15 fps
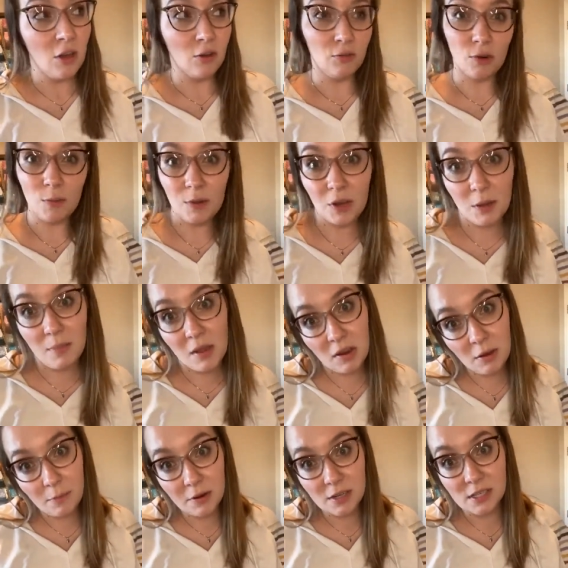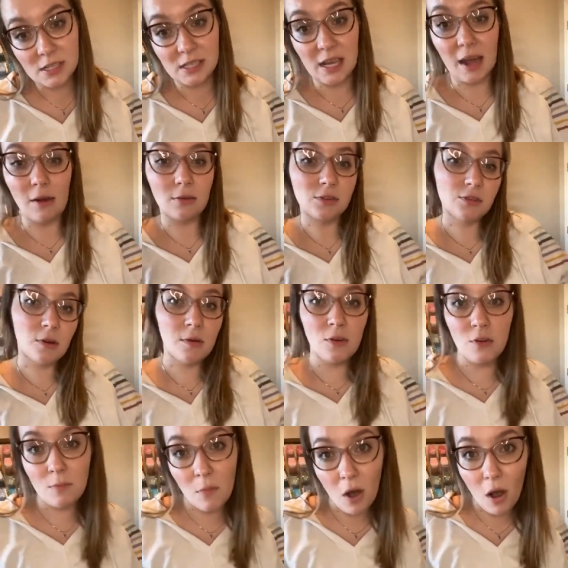normal in a married person's house or a
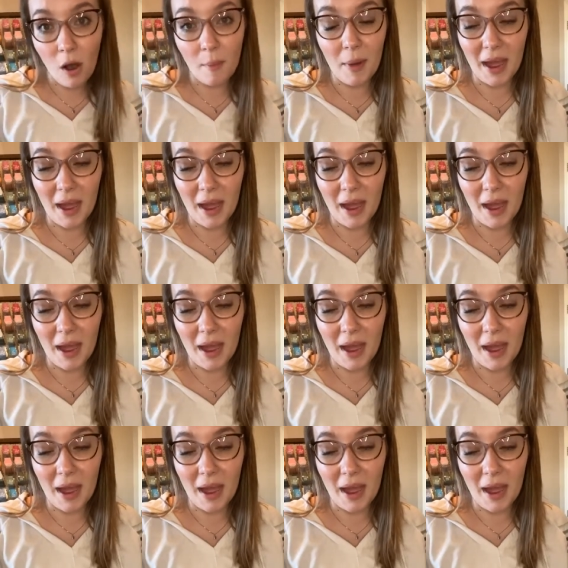new mom.